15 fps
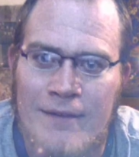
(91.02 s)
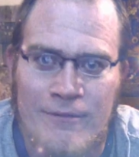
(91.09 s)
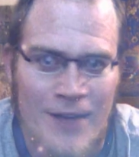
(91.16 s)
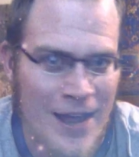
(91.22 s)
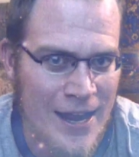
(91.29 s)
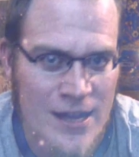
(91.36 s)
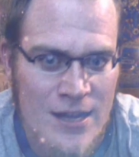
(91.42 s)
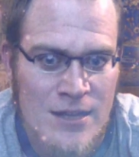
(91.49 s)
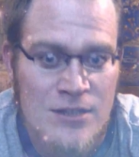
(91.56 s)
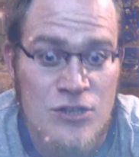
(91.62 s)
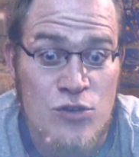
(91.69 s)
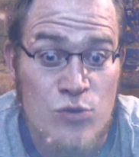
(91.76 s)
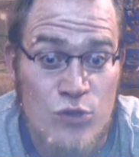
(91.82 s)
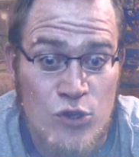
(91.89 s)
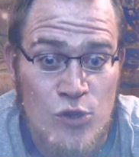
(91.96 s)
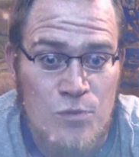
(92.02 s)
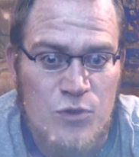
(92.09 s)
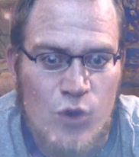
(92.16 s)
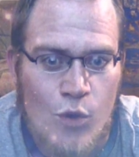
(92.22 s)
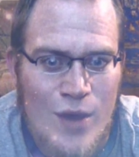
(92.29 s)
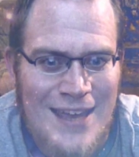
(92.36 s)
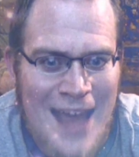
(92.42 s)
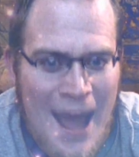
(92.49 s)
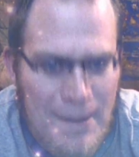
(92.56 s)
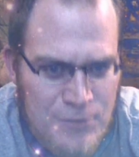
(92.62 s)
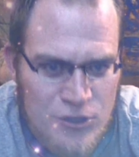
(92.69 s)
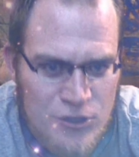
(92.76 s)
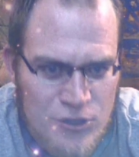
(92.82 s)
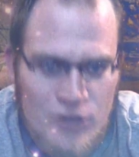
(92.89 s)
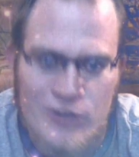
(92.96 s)
via YouTube's quick
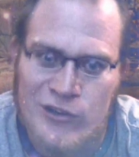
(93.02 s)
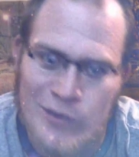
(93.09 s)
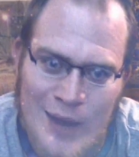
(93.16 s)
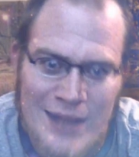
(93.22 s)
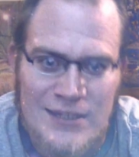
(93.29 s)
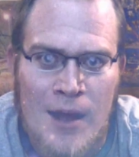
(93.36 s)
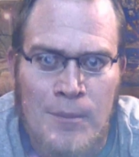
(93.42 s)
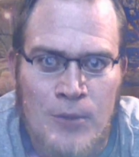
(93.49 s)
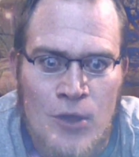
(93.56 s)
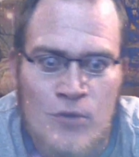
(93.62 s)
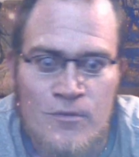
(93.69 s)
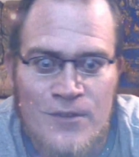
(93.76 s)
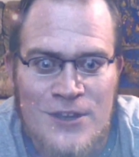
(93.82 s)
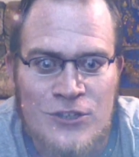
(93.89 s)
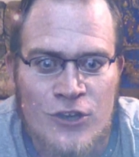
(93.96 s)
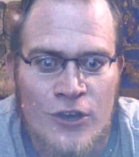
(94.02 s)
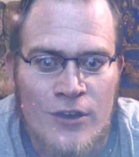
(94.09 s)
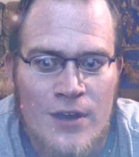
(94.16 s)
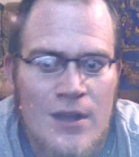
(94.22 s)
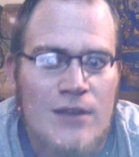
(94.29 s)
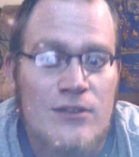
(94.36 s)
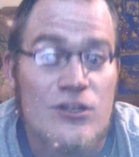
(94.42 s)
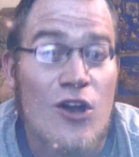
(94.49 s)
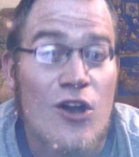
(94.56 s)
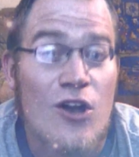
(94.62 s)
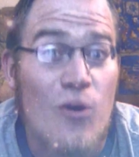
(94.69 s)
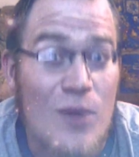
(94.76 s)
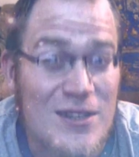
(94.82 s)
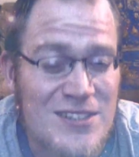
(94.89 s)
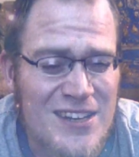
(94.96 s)
capture direct upload feature, so
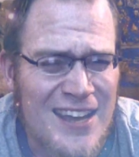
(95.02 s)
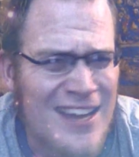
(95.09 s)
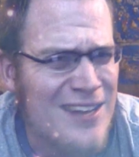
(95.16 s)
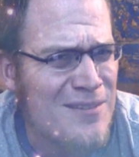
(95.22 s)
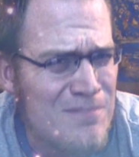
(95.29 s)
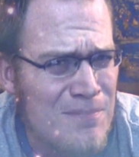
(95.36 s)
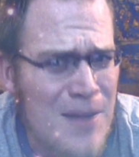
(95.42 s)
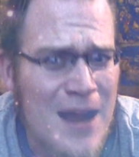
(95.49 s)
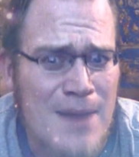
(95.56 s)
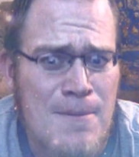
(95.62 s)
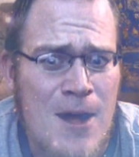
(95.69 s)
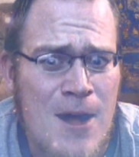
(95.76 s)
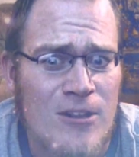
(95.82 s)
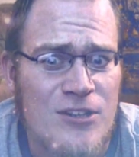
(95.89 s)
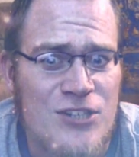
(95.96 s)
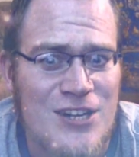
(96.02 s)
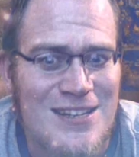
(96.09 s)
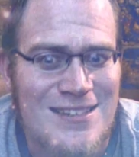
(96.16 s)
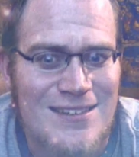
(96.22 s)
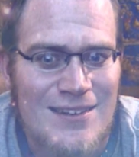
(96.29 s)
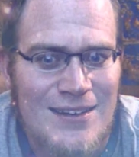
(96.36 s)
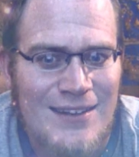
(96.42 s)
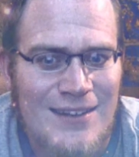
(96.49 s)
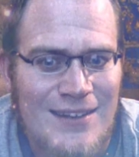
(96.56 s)
once again, my apologies.